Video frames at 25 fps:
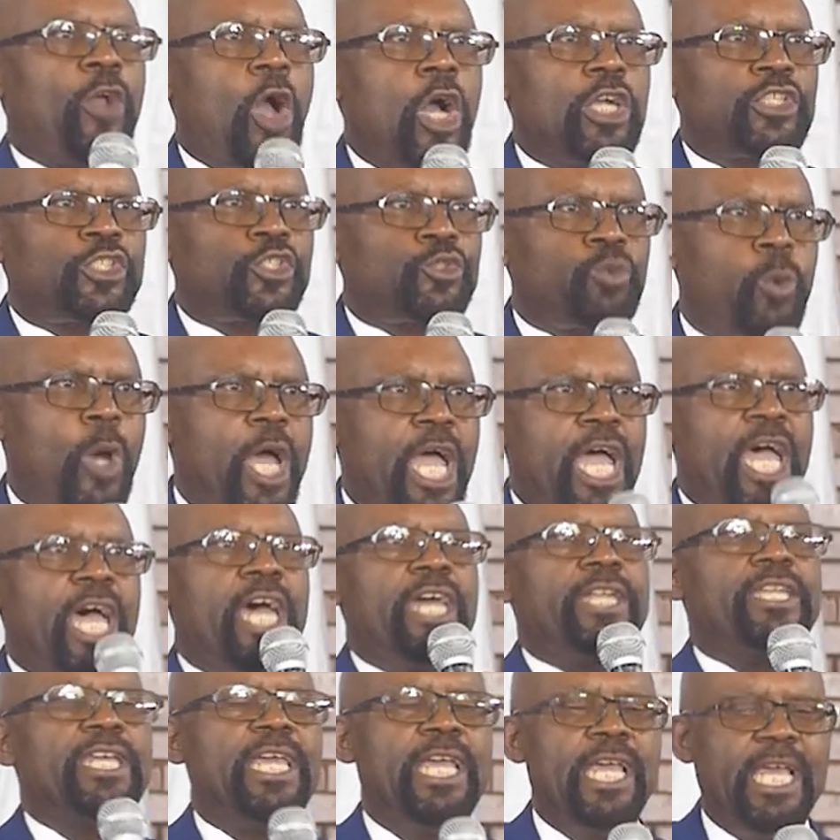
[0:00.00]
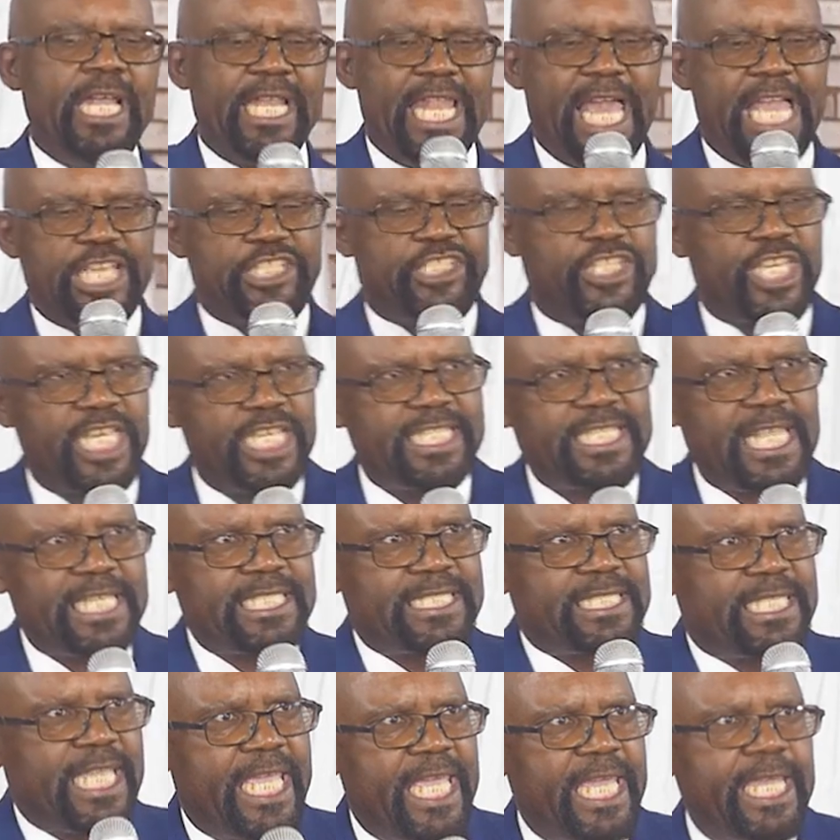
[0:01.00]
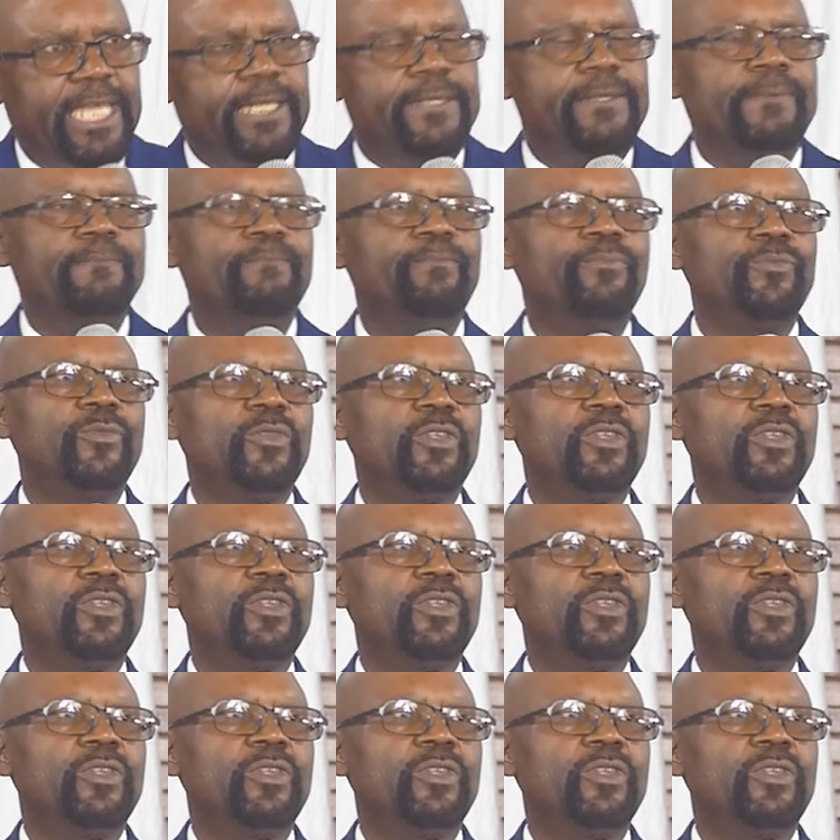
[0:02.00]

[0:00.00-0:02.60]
God's word like Jesus did.